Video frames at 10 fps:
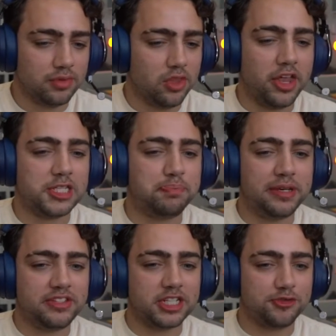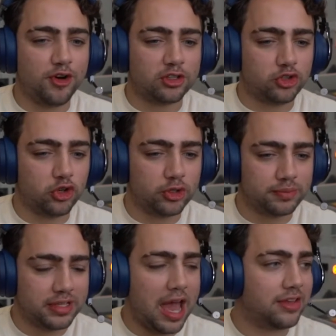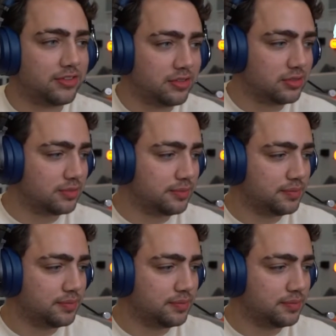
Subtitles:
Lud is busy as fuck too. Yes.